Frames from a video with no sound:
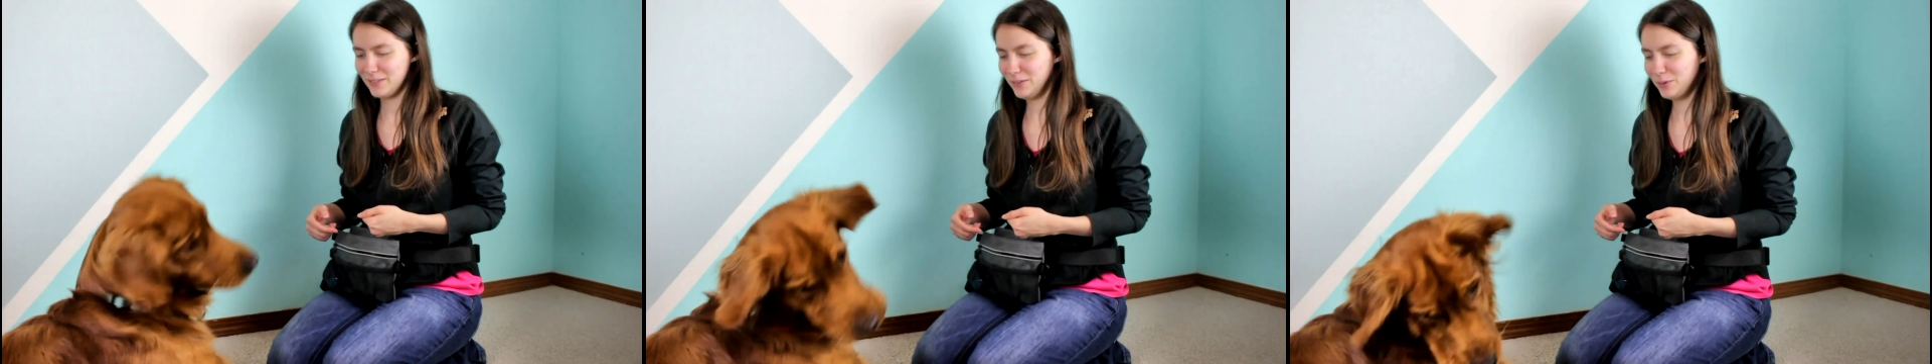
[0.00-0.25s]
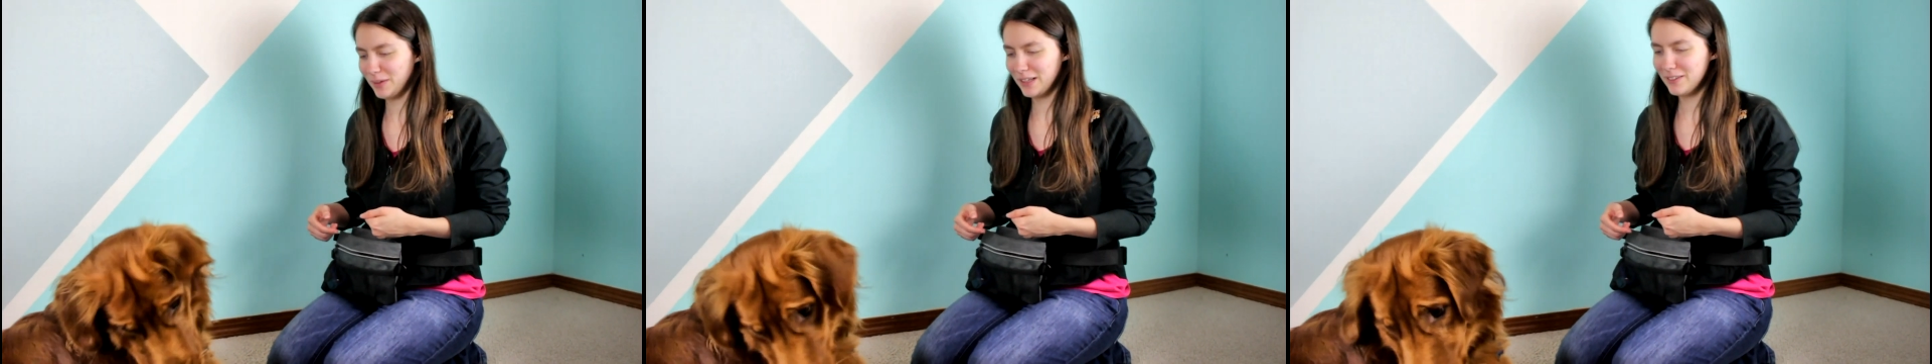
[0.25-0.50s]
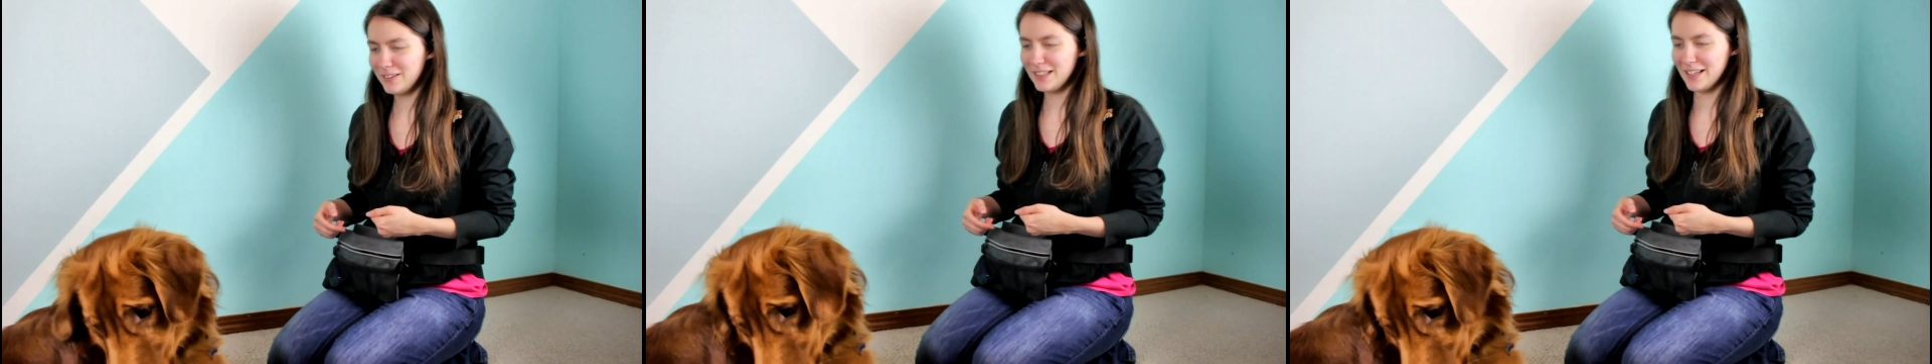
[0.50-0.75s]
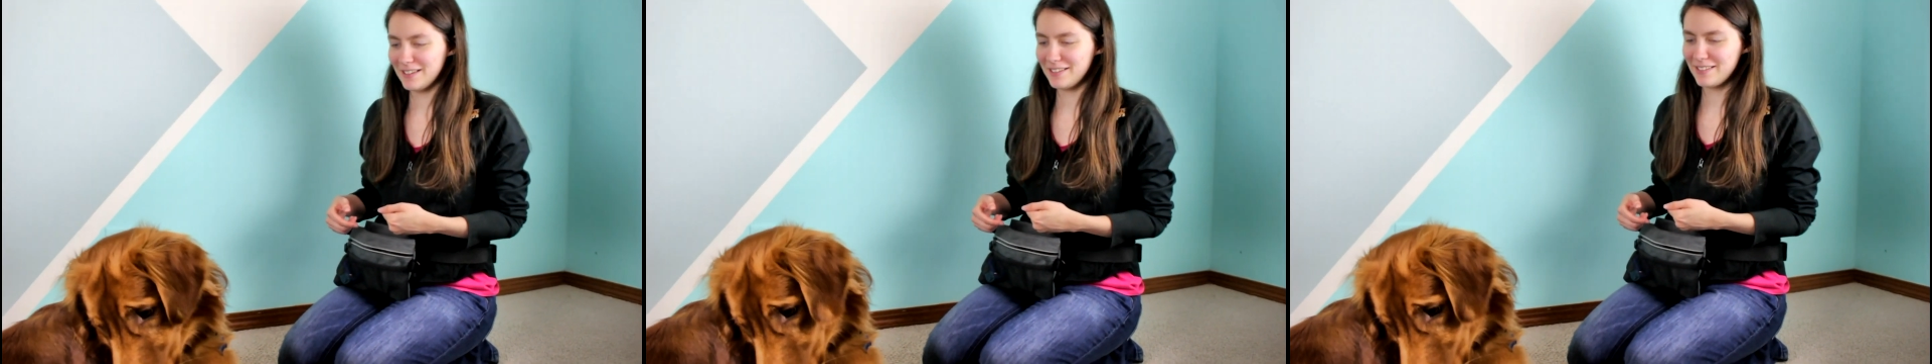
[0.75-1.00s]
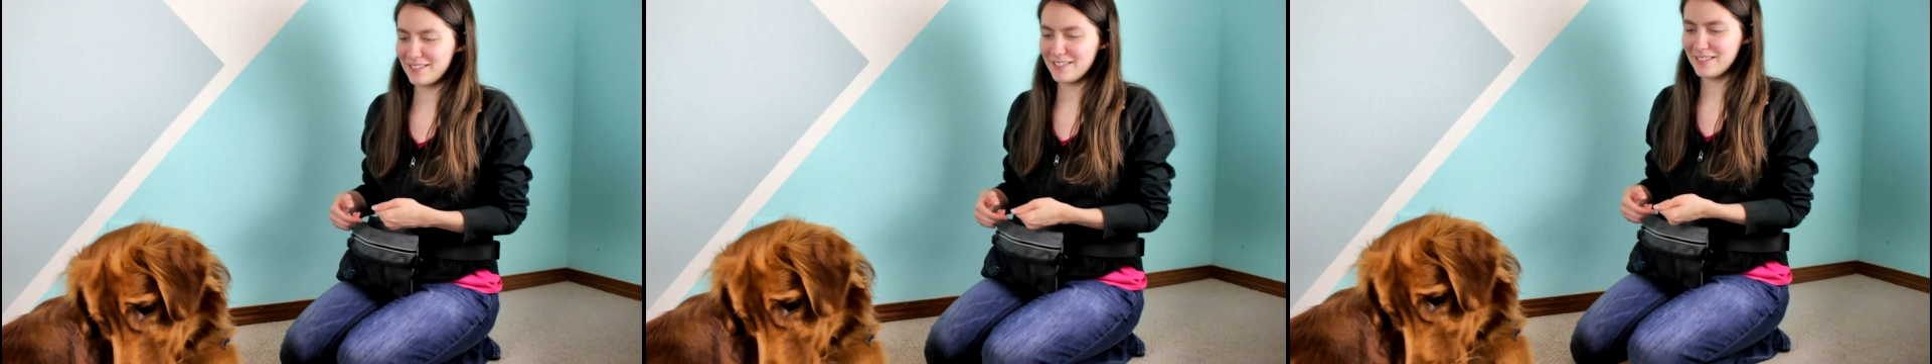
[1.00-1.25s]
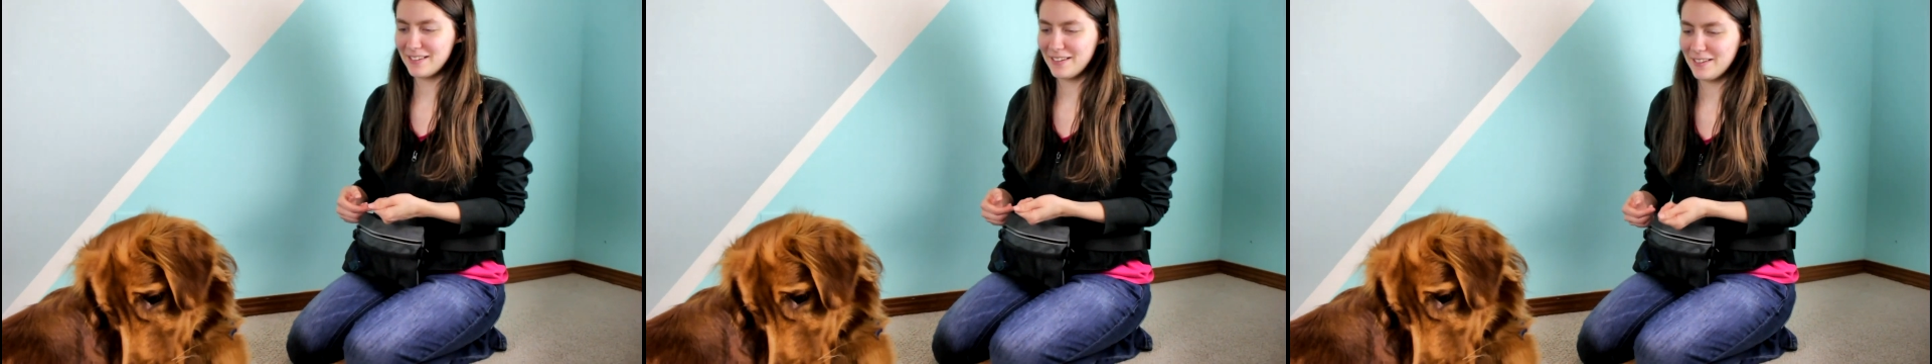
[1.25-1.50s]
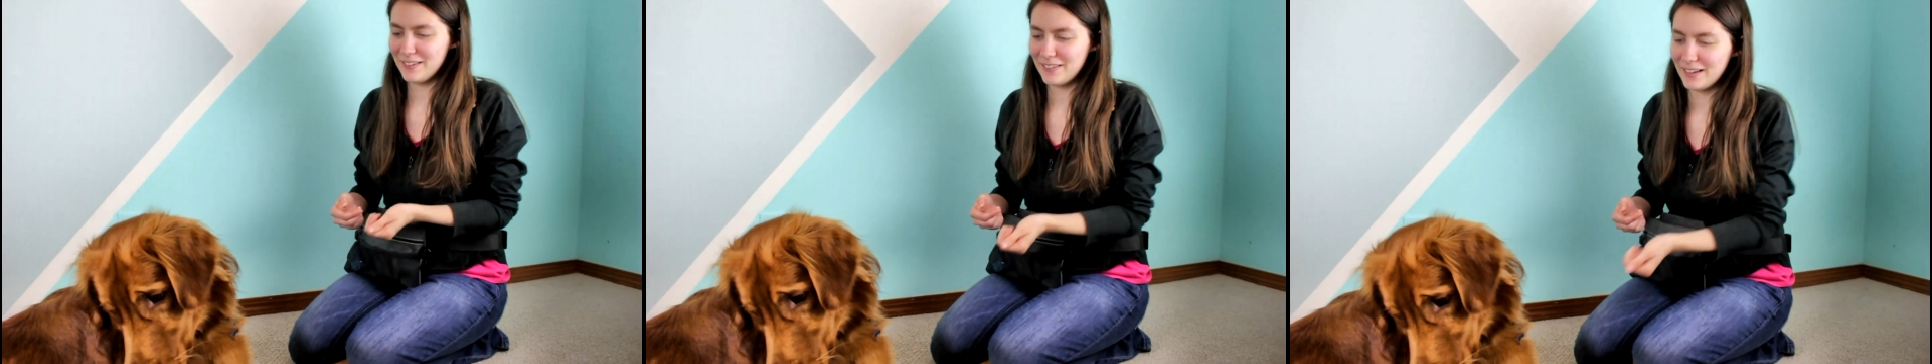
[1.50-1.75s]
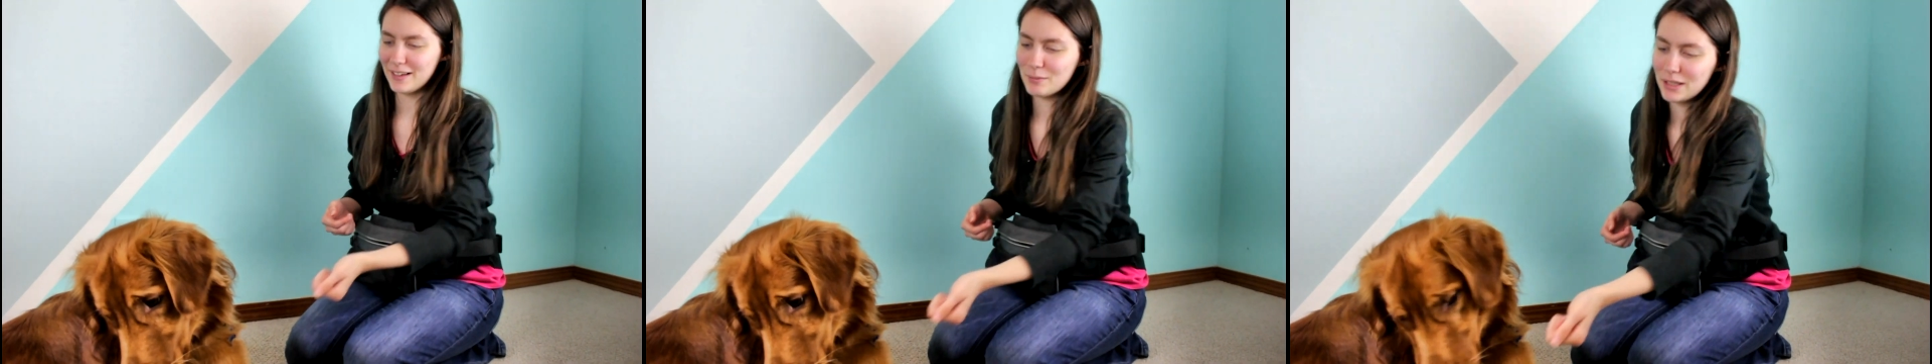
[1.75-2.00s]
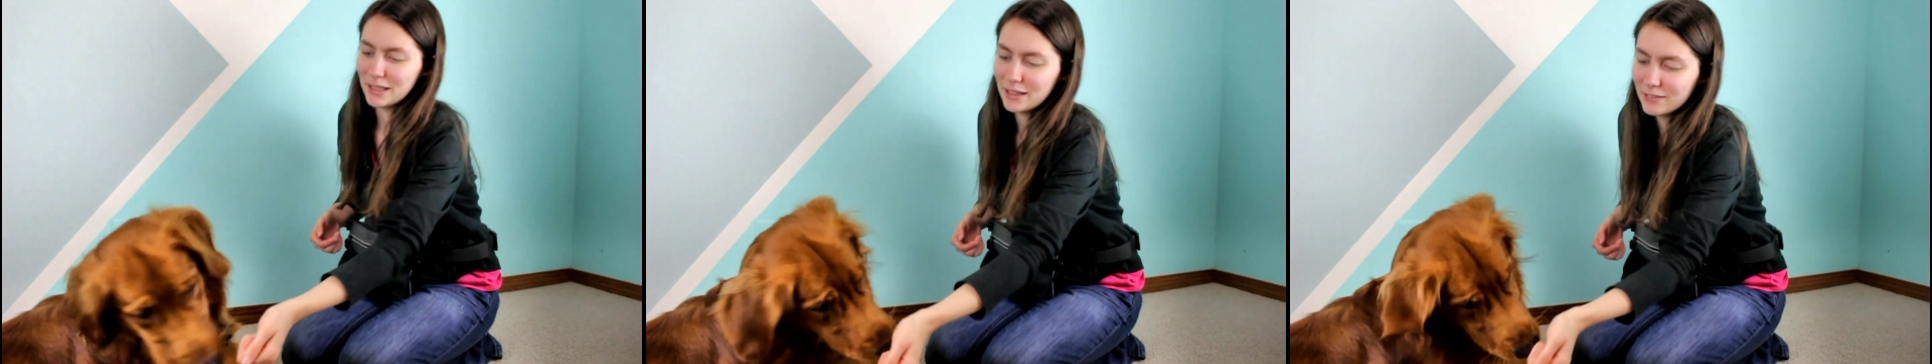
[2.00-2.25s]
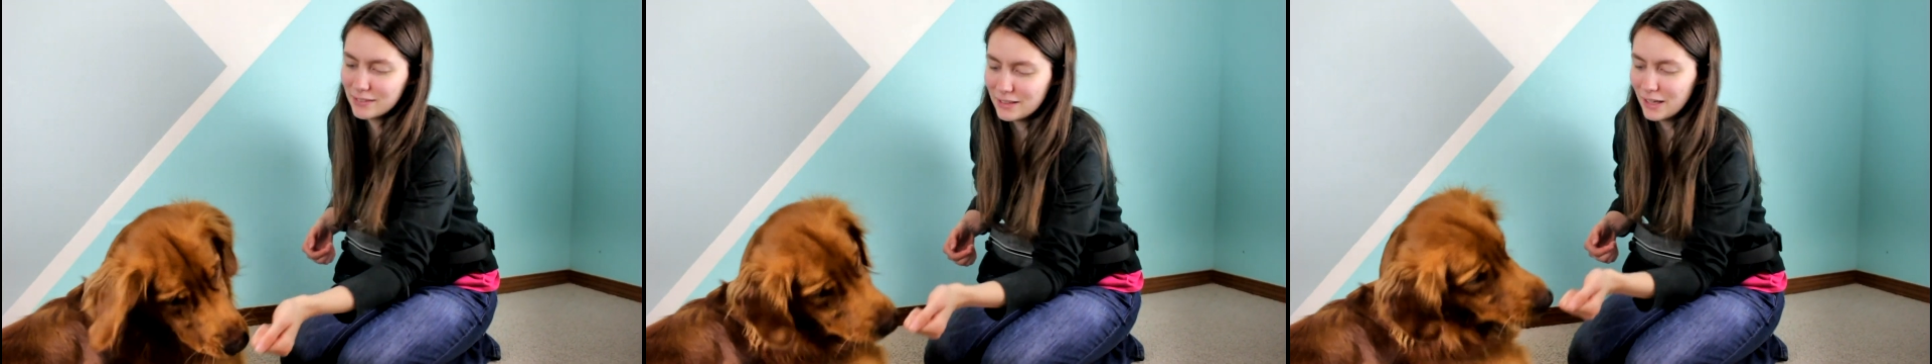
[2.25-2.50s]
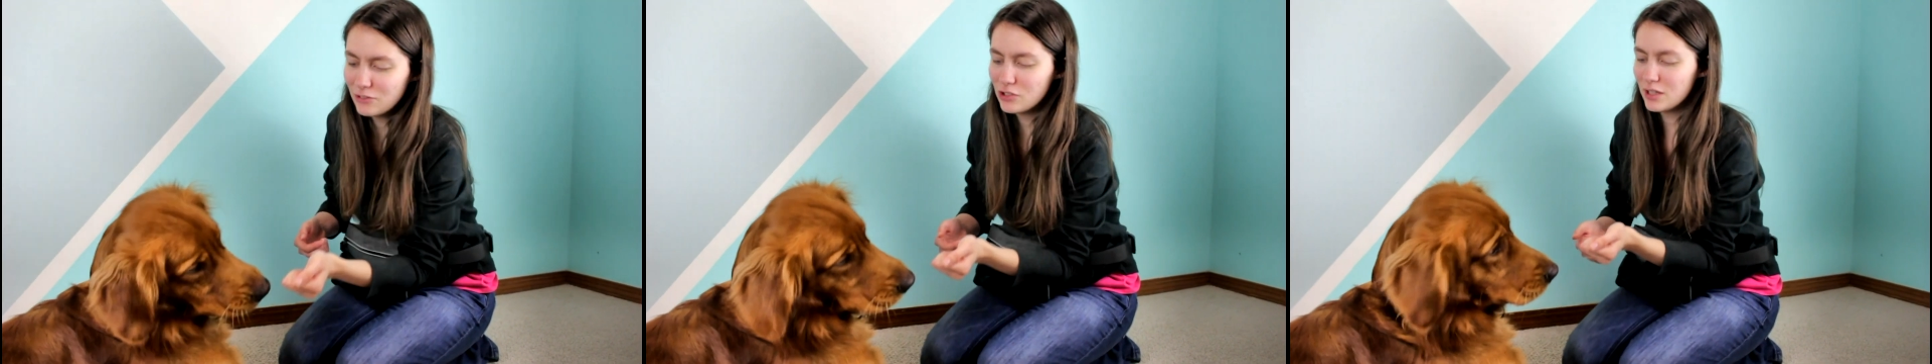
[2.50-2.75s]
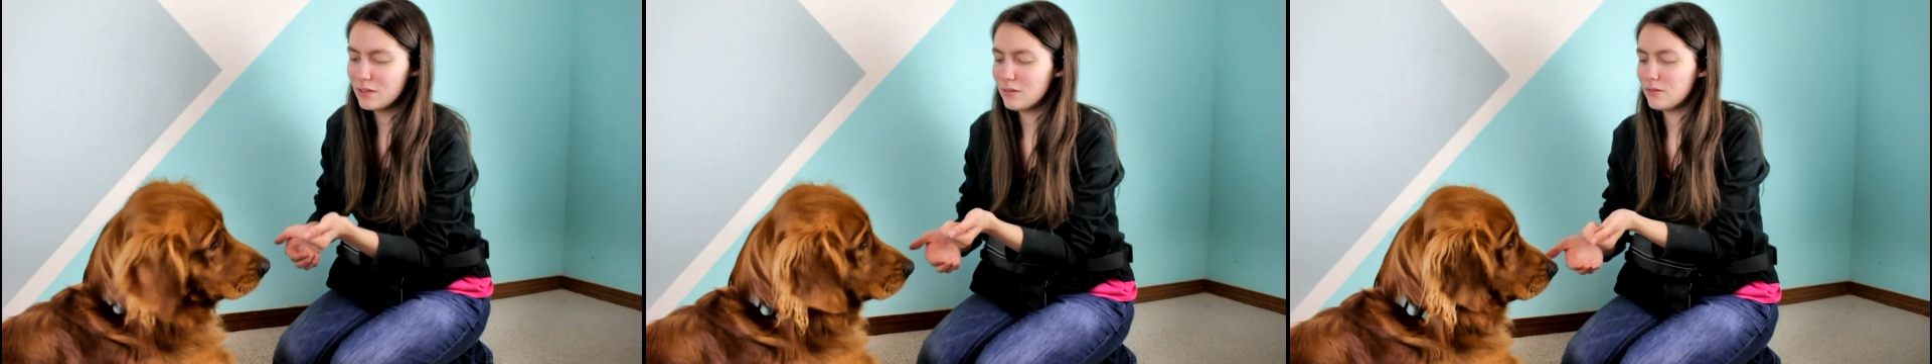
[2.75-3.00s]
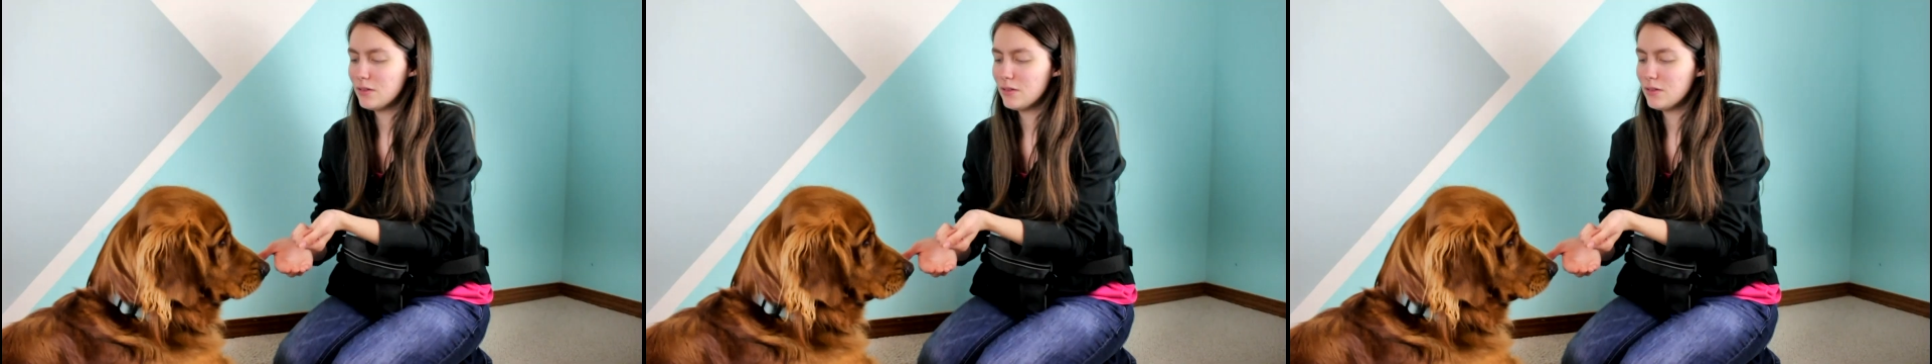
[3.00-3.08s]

Oh my goodness. All right, I'm going to get his attention.